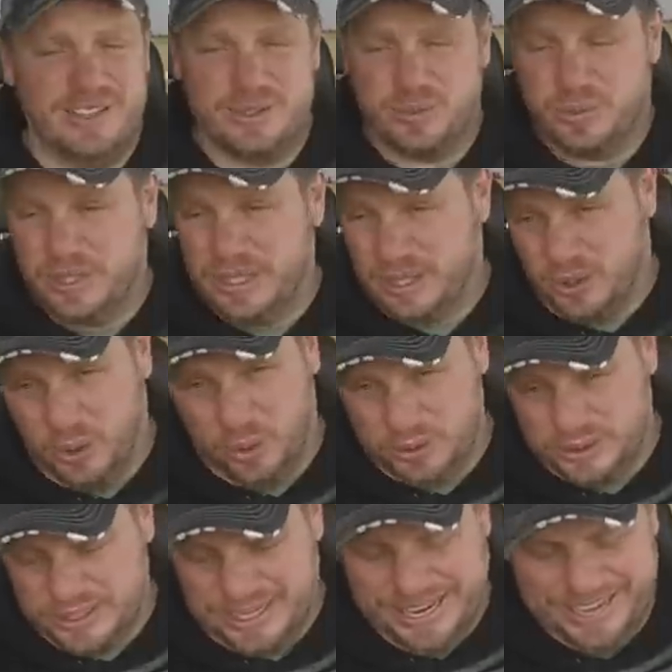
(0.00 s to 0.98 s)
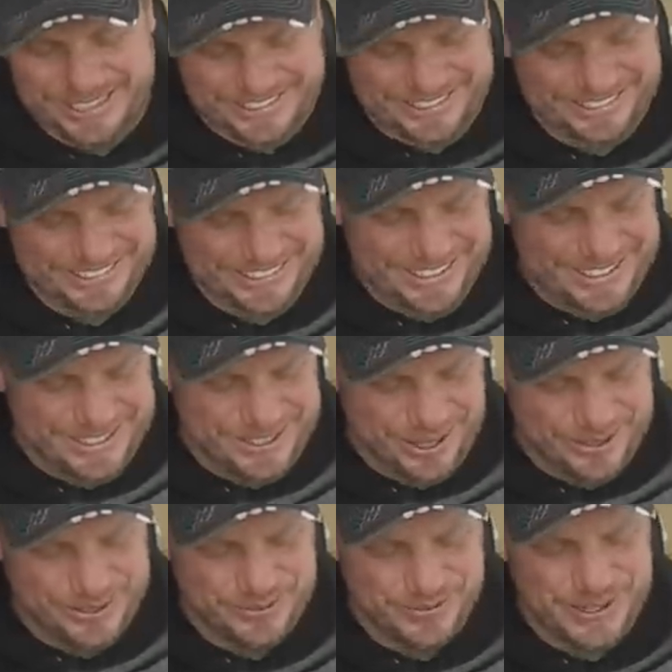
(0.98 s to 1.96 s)
It's really cold today,
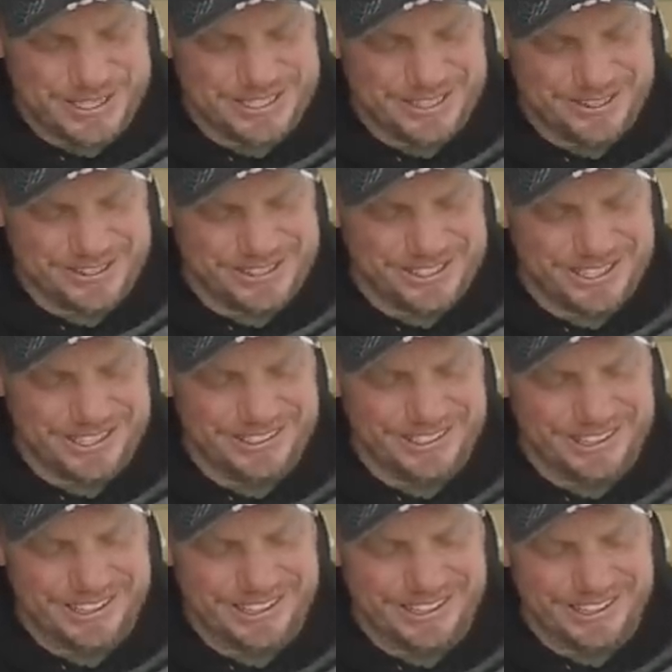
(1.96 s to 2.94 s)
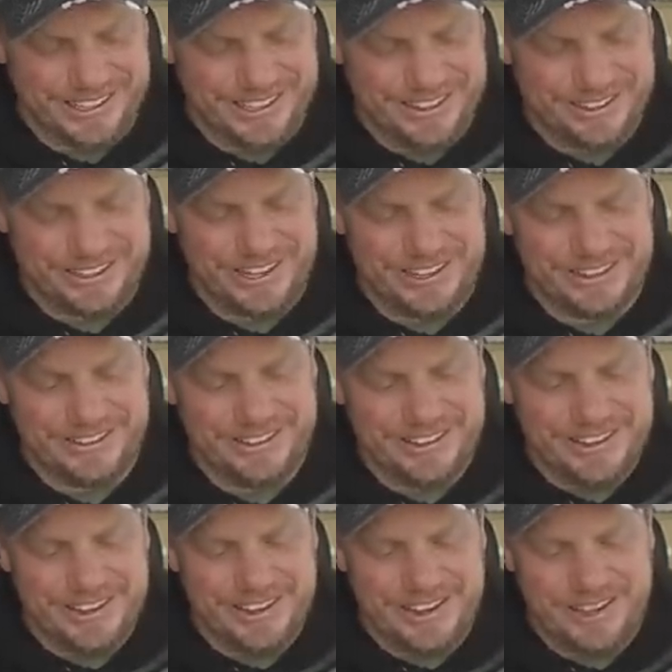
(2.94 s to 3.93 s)
so I was freezing outside. Integrated
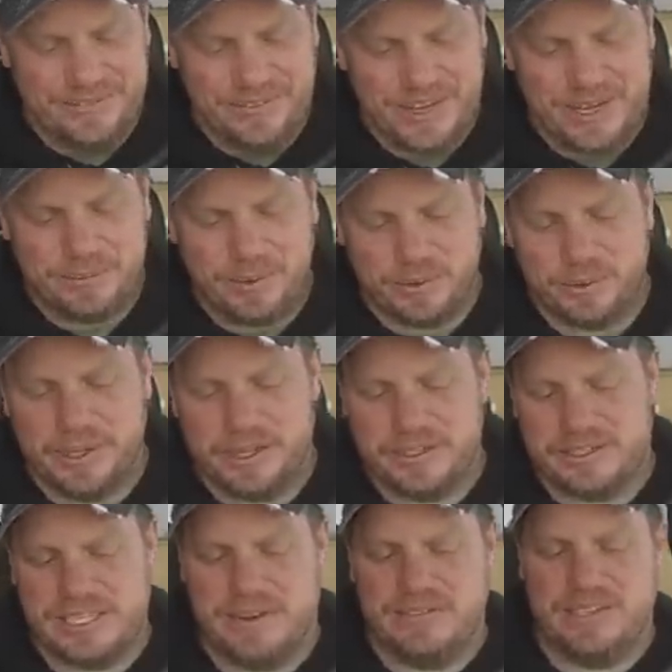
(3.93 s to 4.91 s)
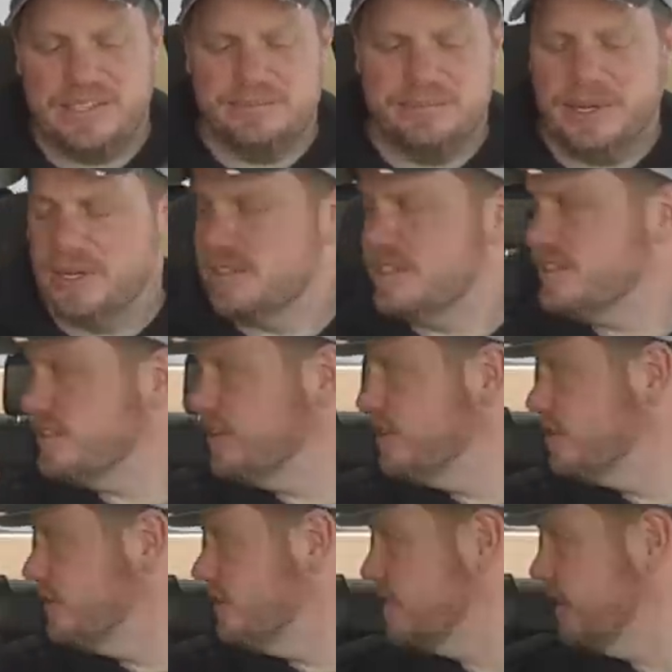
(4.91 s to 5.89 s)
inflatable rear safety belts. These
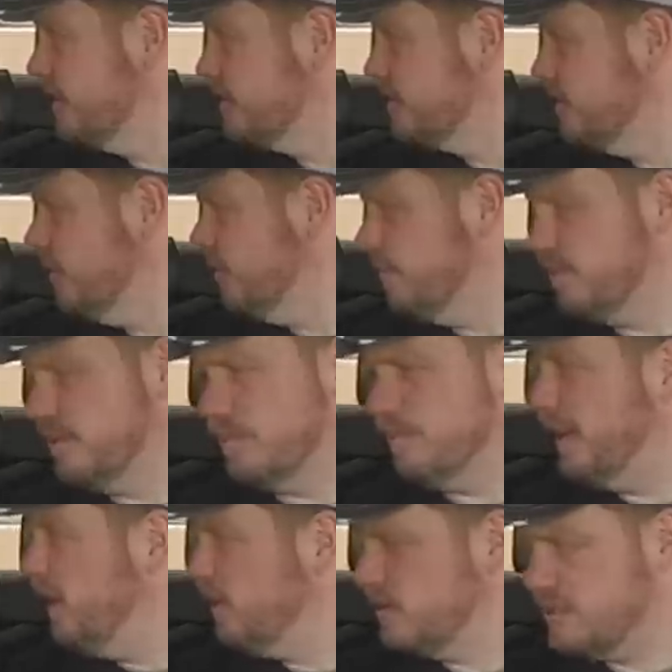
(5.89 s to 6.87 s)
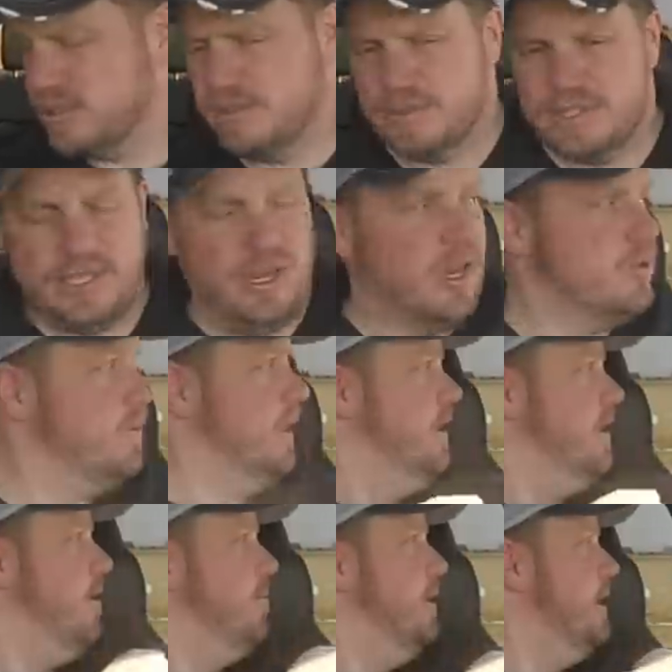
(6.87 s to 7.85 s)
are interesting. So the belts themselves, when
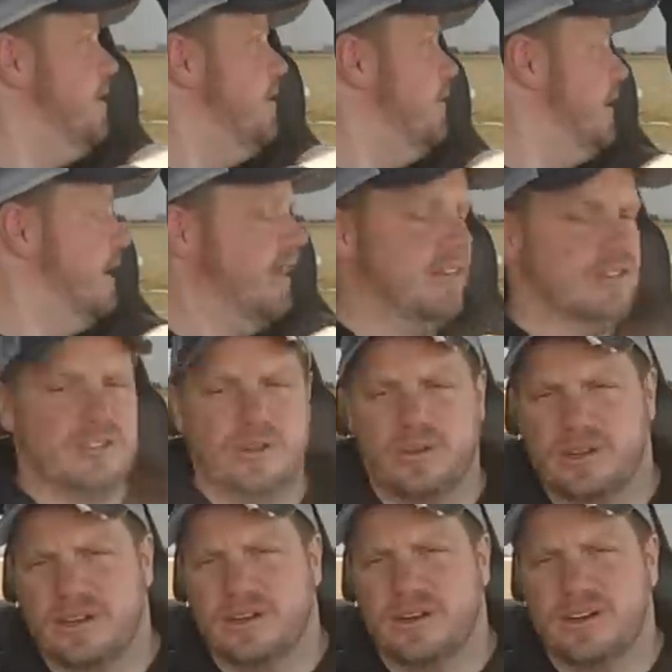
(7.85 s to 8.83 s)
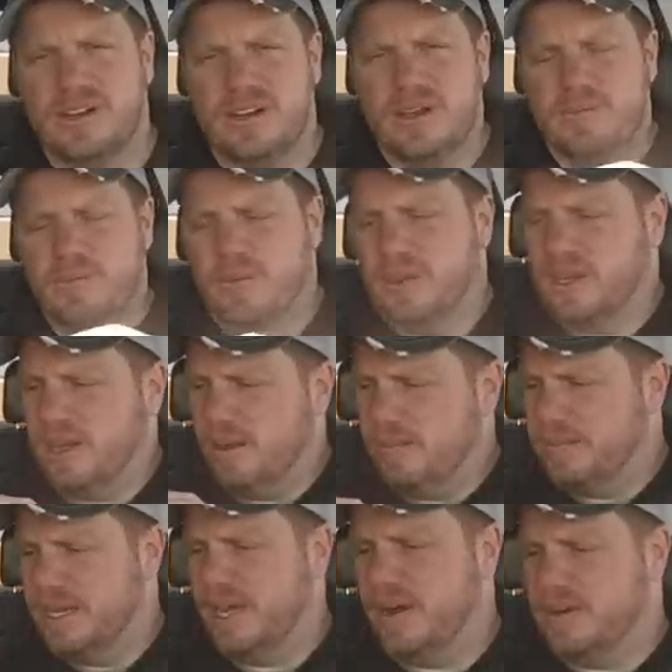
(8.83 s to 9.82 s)
they come down, I can't show you here. When they
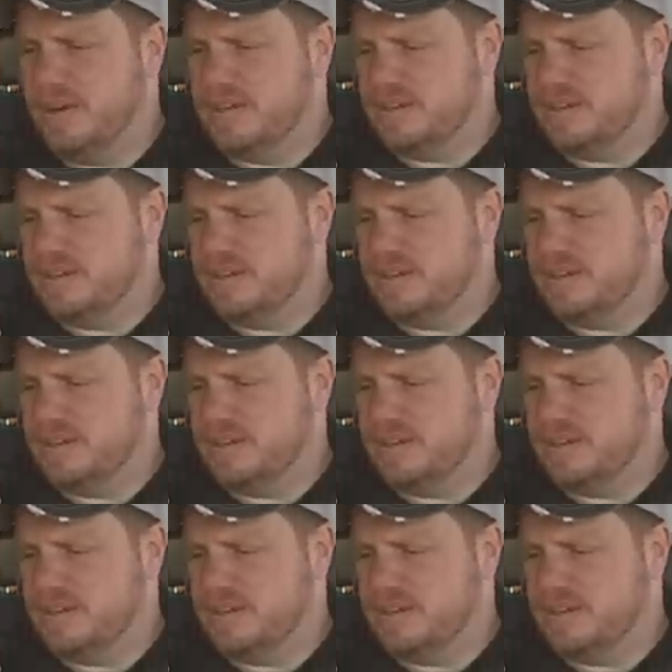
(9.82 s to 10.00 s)
come down,